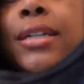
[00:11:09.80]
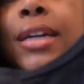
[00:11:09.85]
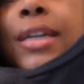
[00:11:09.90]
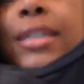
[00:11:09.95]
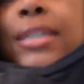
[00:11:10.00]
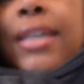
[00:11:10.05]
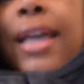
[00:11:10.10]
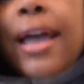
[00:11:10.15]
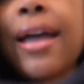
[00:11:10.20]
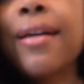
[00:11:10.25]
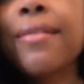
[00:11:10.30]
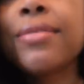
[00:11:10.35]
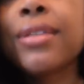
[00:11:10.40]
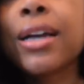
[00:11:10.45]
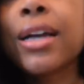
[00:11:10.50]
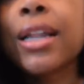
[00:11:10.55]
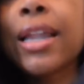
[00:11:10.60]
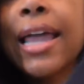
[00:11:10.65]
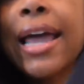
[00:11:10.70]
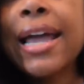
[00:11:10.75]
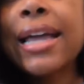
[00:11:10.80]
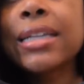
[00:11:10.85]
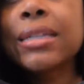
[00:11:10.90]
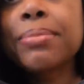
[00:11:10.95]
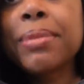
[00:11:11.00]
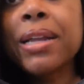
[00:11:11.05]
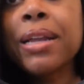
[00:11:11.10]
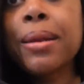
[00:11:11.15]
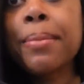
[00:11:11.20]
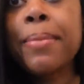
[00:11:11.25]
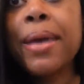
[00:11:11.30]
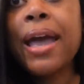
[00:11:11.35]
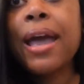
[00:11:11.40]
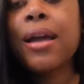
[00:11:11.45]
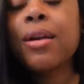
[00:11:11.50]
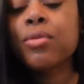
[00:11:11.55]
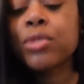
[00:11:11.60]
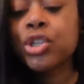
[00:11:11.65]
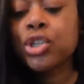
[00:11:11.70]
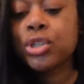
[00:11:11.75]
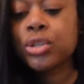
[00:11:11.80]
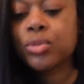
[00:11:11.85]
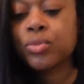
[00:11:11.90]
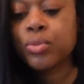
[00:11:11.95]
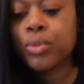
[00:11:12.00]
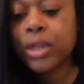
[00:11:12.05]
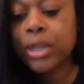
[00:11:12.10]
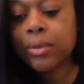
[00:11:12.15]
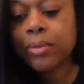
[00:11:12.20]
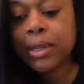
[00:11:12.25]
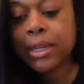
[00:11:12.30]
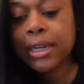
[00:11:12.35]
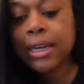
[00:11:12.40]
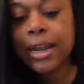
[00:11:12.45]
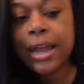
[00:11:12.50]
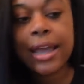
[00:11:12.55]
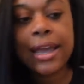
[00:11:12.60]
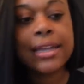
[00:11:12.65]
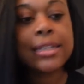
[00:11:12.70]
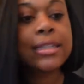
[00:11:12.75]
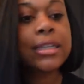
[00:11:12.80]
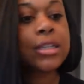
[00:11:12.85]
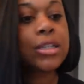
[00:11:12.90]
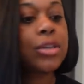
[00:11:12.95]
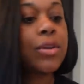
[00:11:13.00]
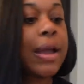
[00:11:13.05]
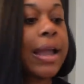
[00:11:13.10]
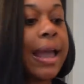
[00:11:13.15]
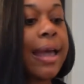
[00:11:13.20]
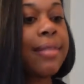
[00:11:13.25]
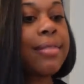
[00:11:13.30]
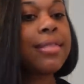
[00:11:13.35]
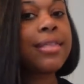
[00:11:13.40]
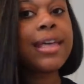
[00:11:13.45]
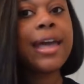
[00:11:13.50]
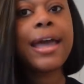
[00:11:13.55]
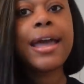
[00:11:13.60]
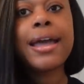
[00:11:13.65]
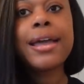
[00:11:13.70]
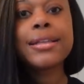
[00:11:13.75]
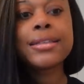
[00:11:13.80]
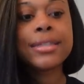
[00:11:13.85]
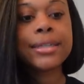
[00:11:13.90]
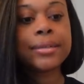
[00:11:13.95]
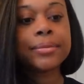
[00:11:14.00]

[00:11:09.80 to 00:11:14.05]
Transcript: does have the clasp in the back, which is really, really nice. So I got that.